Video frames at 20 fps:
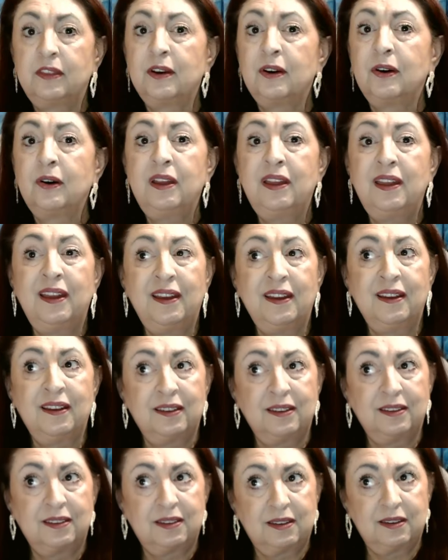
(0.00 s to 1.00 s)
There
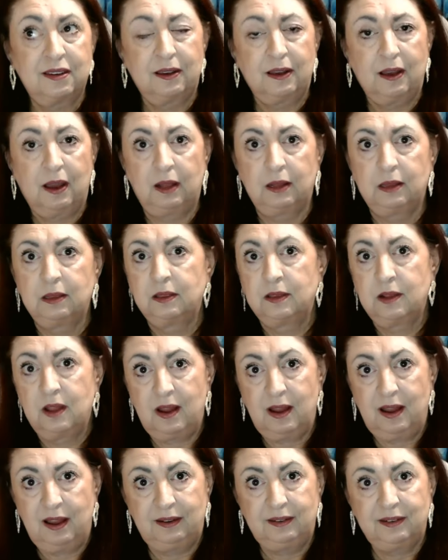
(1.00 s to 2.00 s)
is a
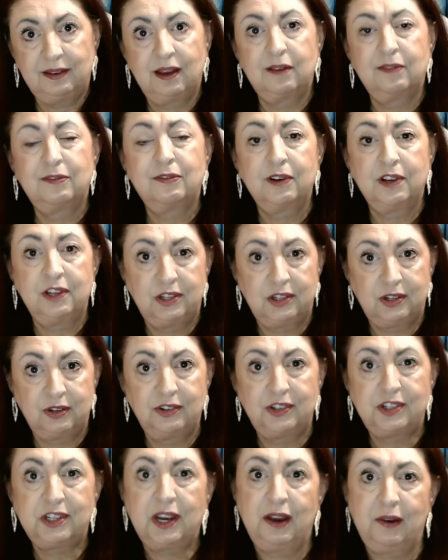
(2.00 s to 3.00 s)
lot of
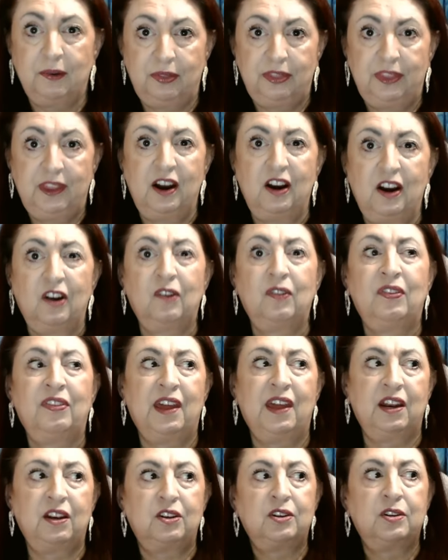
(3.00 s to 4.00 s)
research out there
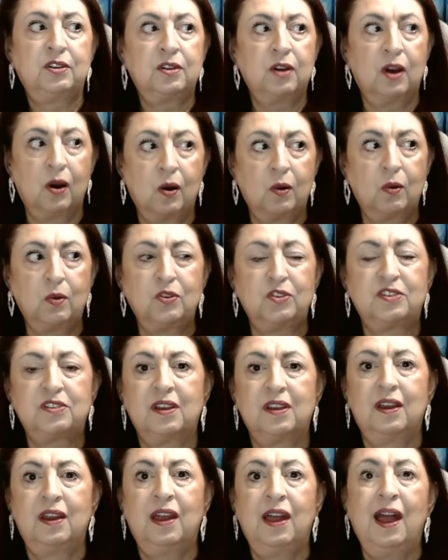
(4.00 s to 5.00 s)
that
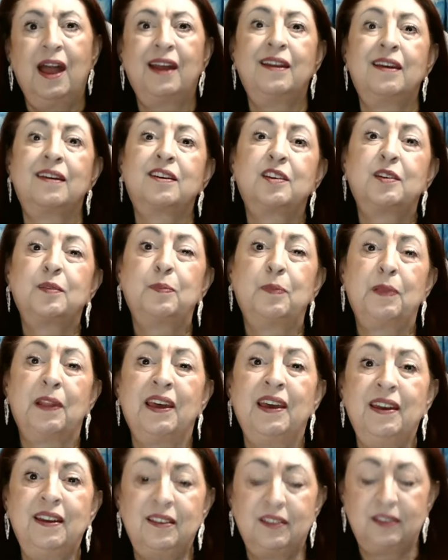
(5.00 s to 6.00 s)
shows and
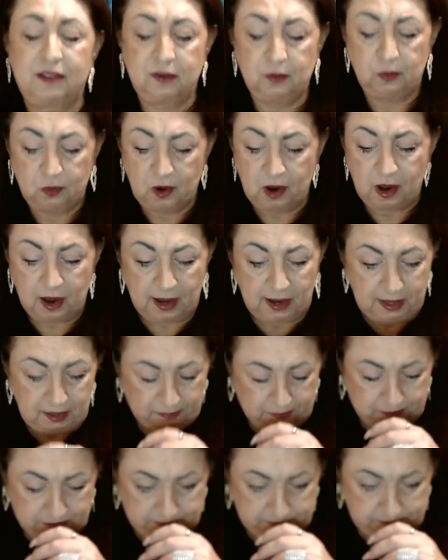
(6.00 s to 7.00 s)
explains
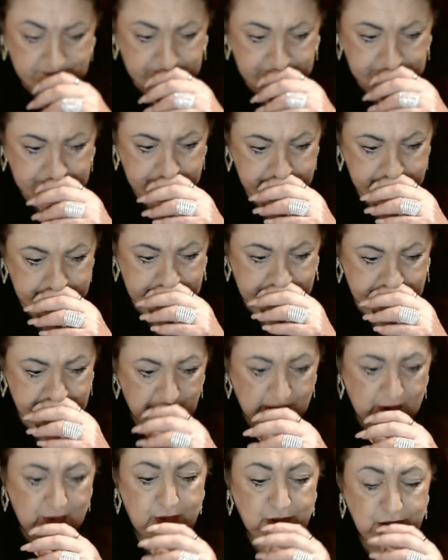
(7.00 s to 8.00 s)
why,
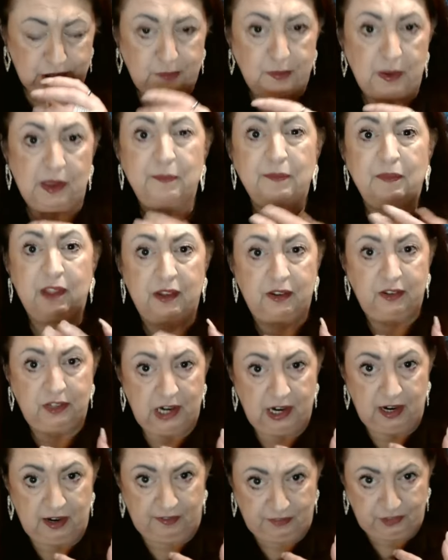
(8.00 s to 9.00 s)
excuse me,
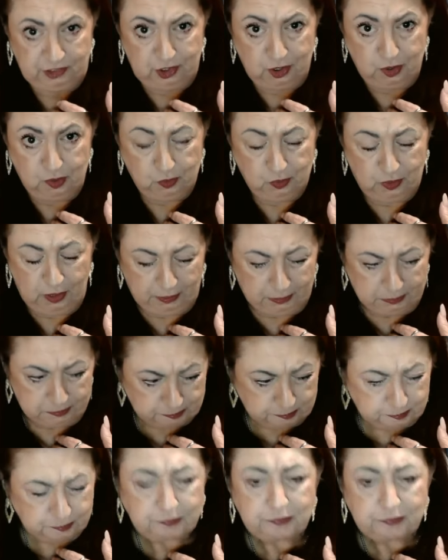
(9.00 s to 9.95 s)
tariffs don't work.